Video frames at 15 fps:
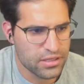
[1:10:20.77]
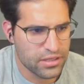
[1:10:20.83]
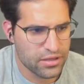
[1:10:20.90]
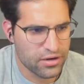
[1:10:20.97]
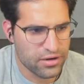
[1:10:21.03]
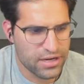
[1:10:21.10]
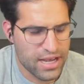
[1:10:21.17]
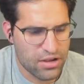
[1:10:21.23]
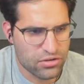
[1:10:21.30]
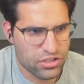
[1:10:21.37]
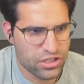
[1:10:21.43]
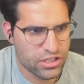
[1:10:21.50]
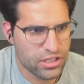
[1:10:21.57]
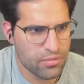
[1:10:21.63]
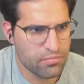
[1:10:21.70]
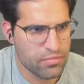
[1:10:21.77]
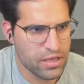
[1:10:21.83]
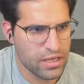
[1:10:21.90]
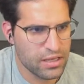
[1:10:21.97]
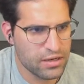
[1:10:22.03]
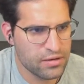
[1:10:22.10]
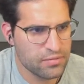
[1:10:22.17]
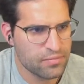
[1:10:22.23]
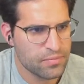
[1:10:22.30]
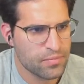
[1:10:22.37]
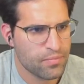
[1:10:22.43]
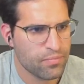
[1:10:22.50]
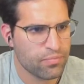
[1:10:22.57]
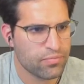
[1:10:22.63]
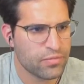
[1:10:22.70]
See there, now it's just the min,
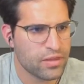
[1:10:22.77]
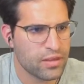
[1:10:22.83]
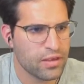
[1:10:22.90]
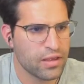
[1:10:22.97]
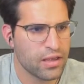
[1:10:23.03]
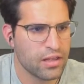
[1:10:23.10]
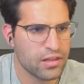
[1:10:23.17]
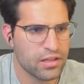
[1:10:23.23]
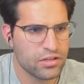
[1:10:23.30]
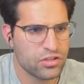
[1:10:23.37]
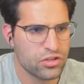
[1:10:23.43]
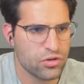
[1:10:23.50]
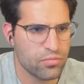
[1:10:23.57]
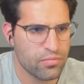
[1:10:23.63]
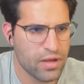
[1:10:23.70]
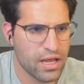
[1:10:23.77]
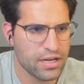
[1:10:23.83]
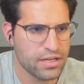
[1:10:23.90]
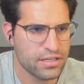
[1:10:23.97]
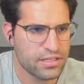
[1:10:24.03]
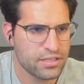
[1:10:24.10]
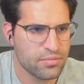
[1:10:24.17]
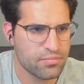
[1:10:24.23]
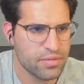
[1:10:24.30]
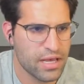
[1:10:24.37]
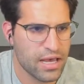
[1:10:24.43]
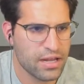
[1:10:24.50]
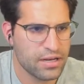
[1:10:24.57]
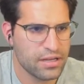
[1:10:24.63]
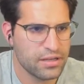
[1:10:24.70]
and let's do minus some
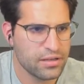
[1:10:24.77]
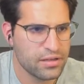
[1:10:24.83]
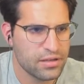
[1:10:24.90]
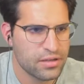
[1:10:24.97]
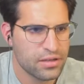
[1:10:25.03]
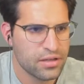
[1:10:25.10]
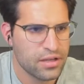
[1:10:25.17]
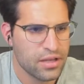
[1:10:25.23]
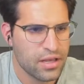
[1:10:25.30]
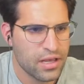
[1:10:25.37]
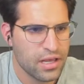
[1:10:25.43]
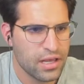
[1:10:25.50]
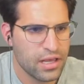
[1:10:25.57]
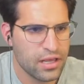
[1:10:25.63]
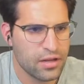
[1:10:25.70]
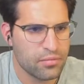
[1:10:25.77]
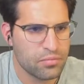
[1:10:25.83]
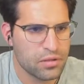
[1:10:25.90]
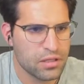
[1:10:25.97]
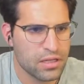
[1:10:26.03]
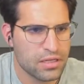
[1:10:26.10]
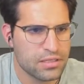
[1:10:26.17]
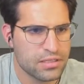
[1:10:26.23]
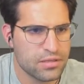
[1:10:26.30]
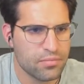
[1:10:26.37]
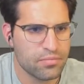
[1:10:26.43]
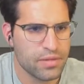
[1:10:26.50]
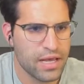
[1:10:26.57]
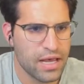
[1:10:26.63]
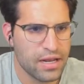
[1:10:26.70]
padding and plus
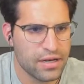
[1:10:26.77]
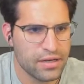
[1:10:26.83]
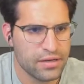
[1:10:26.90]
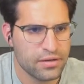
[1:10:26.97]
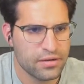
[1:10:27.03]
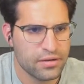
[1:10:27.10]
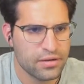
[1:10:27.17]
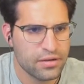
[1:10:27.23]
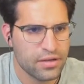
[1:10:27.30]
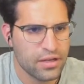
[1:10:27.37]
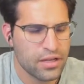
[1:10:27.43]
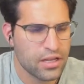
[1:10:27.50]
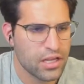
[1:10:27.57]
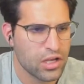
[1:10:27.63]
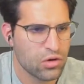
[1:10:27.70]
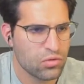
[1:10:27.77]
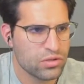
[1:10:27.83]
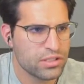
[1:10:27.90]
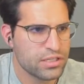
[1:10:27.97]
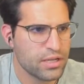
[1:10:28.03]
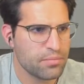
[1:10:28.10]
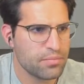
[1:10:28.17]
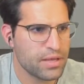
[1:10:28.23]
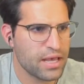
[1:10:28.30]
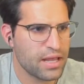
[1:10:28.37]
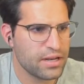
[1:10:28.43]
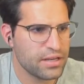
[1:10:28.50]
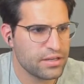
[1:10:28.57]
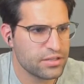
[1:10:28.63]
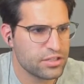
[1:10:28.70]
some padding. And we'll set
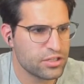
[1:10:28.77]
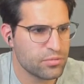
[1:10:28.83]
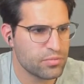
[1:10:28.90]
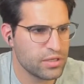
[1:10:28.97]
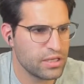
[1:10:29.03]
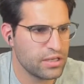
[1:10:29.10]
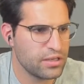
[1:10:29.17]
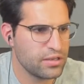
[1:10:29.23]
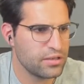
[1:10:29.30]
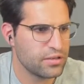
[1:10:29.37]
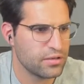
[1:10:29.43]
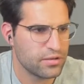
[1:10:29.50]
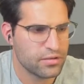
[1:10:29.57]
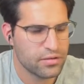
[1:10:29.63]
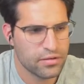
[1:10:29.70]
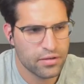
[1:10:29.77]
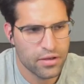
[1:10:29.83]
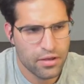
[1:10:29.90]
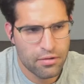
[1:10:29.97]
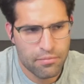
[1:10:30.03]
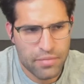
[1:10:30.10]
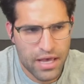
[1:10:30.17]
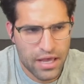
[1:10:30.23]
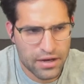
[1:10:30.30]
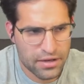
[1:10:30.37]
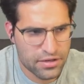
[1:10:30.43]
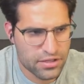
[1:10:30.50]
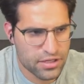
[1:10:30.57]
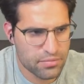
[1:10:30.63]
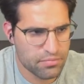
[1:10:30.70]
padding to be
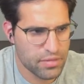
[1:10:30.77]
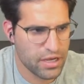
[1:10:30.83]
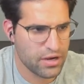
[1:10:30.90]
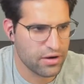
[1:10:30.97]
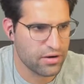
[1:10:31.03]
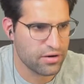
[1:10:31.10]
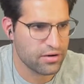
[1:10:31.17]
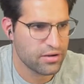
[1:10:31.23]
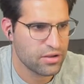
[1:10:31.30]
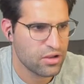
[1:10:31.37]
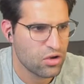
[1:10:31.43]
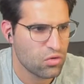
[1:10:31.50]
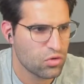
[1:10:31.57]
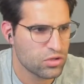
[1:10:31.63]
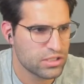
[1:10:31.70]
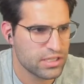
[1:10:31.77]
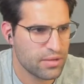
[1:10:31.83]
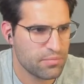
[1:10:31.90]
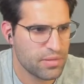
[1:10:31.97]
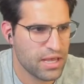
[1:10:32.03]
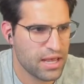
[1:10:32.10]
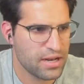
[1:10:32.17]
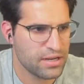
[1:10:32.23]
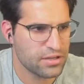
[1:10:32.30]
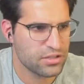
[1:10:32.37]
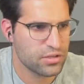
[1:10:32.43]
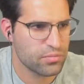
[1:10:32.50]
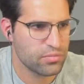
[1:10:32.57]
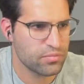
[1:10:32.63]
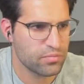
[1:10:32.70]
Paddington Bear. We'll set
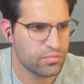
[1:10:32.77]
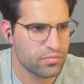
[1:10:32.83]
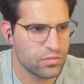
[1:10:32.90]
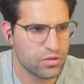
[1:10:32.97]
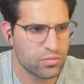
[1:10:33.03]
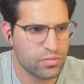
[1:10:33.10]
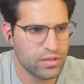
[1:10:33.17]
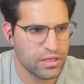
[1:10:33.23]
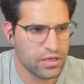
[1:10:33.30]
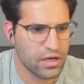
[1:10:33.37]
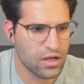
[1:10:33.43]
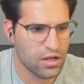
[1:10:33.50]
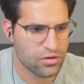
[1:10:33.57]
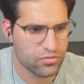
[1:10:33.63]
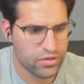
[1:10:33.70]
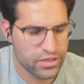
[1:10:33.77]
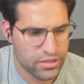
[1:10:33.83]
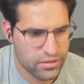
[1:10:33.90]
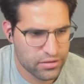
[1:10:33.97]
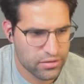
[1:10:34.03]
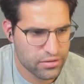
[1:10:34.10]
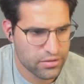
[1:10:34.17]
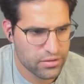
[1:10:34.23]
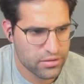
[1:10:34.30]
padding to be 100.